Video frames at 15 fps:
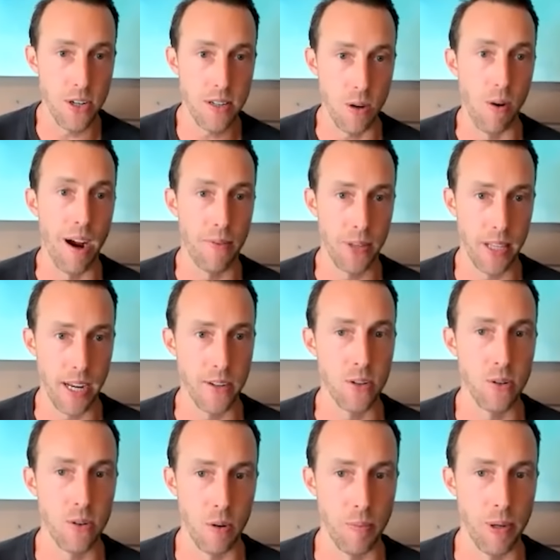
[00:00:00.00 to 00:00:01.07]
So after that
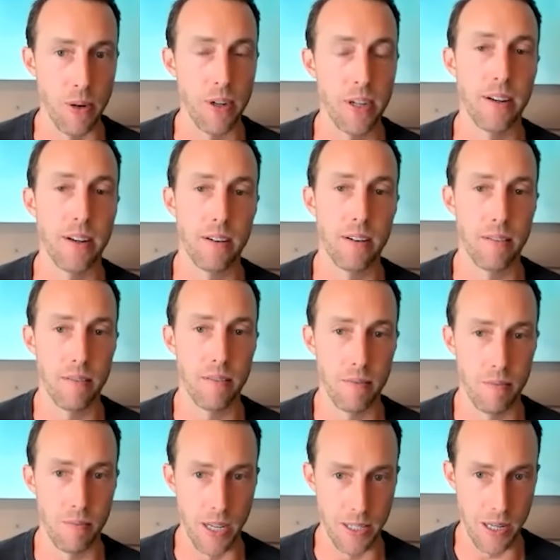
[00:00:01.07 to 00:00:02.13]
2-year period,
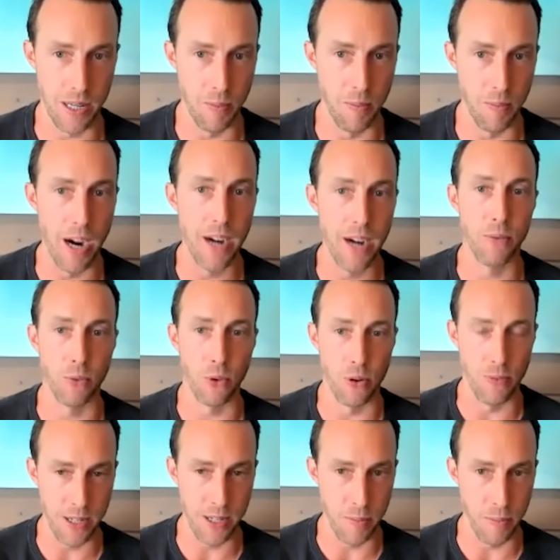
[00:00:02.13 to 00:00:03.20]
let's keep in mind, if we're
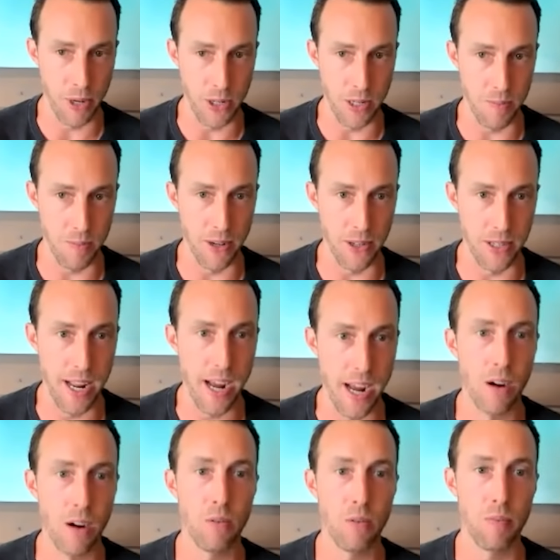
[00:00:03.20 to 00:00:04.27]
investing in precious metals
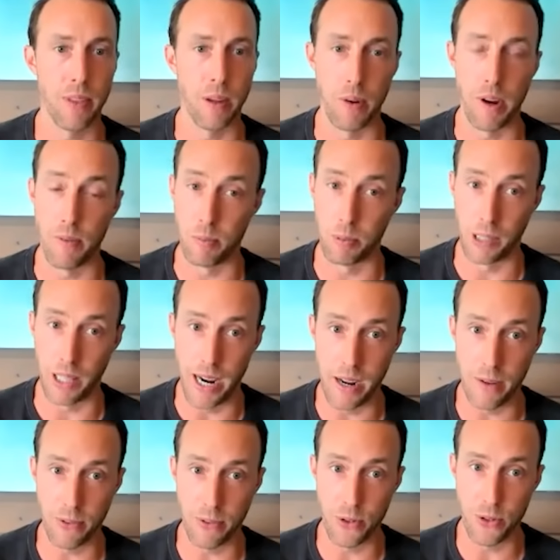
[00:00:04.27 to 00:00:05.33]
now, that we have a plan
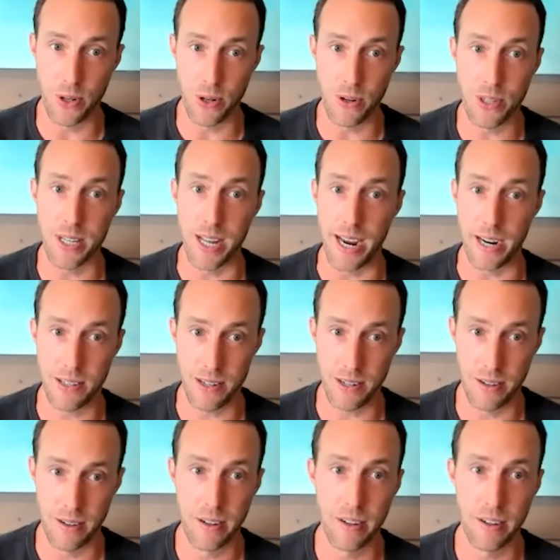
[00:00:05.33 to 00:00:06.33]
after 2 years to exit.